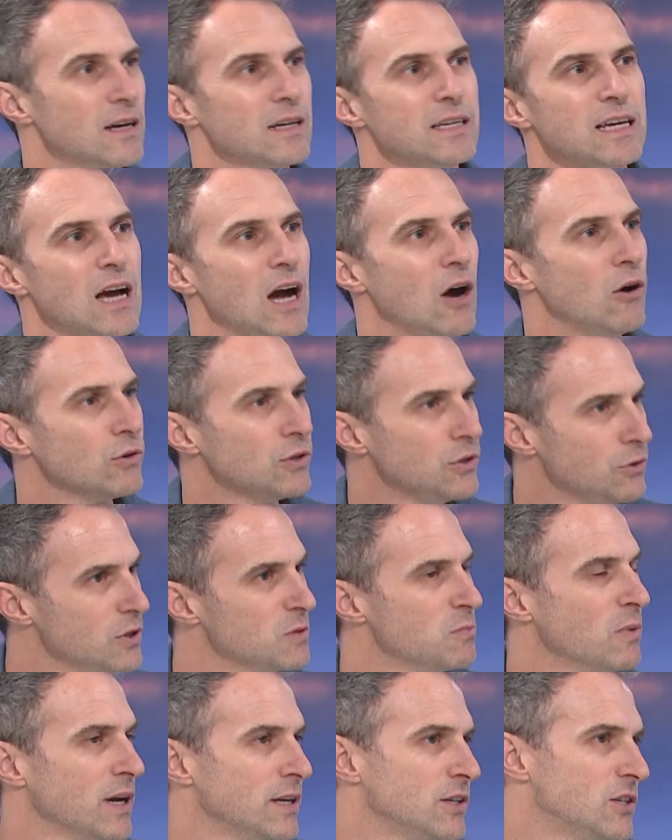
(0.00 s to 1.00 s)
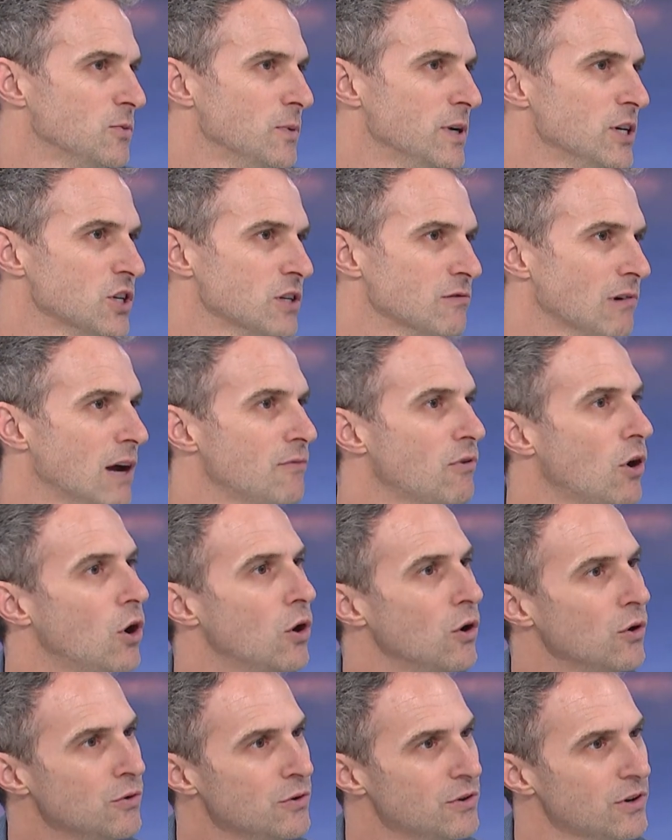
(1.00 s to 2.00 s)
Yeah, I'll use my intuition. I've
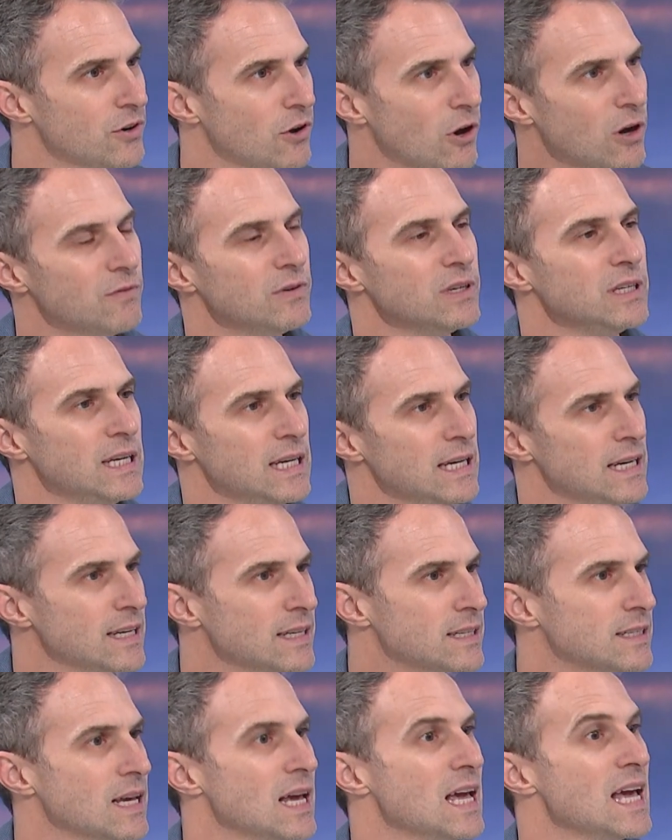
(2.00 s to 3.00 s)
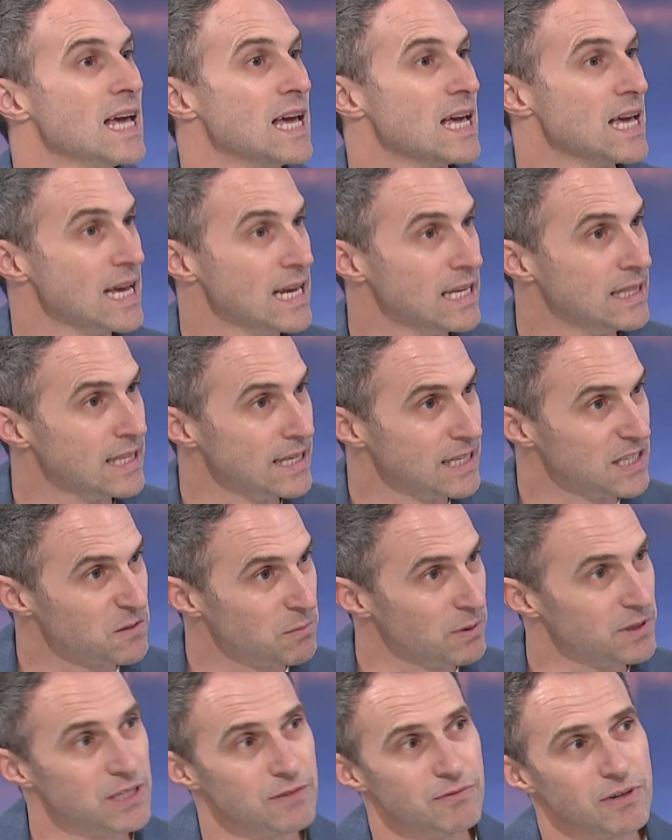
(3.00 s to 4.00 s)
honed it over years in these
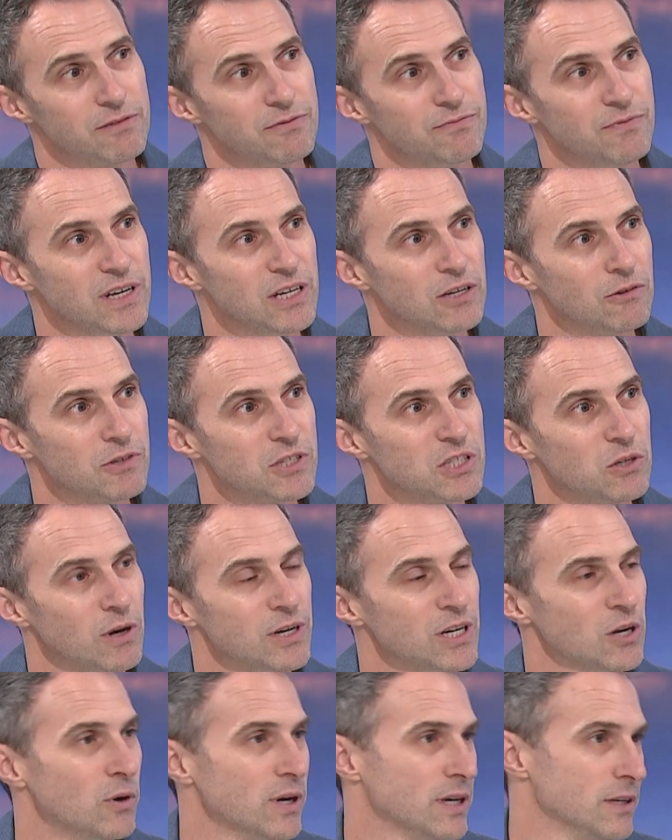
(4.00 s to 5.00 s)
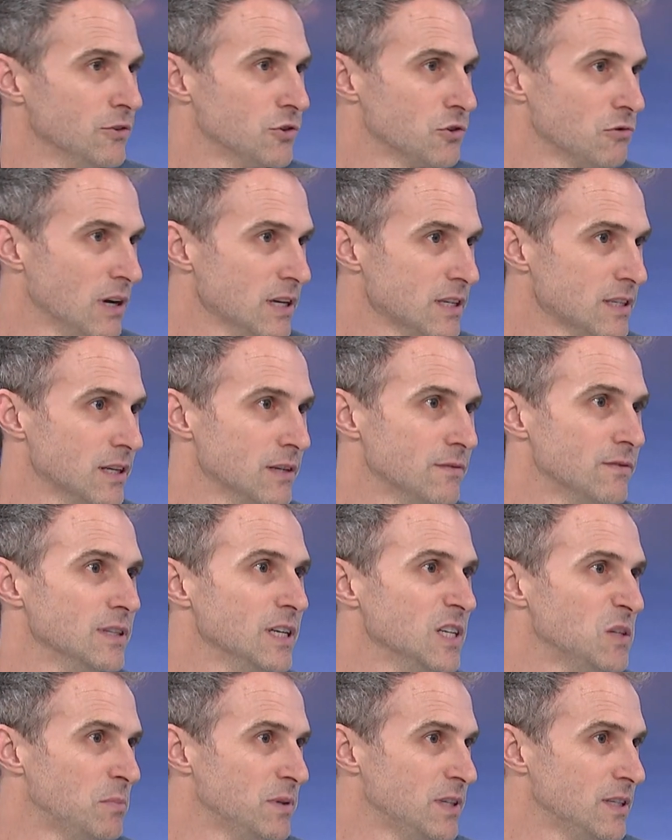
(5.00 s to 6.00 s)
specific fields, so I know I can trust it for
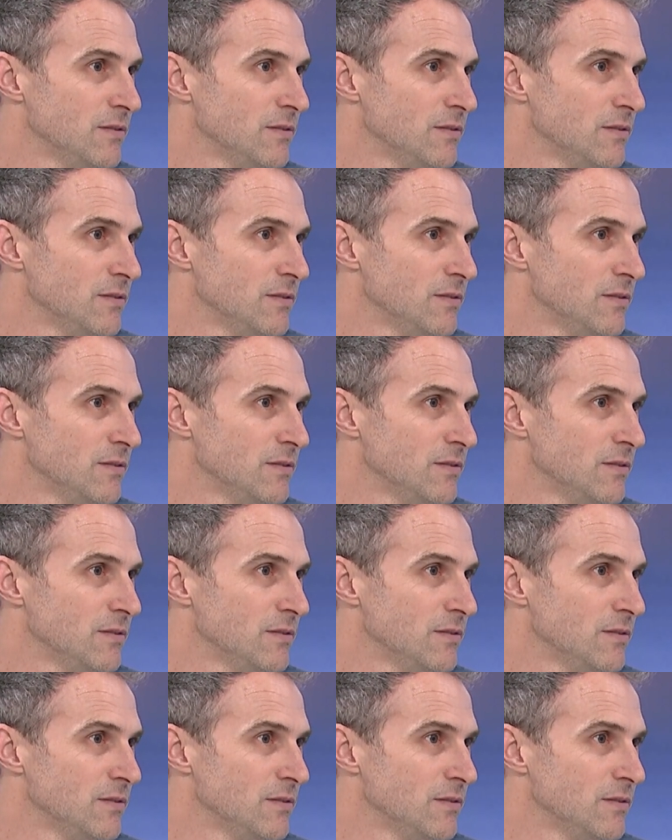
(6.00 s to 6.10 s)
these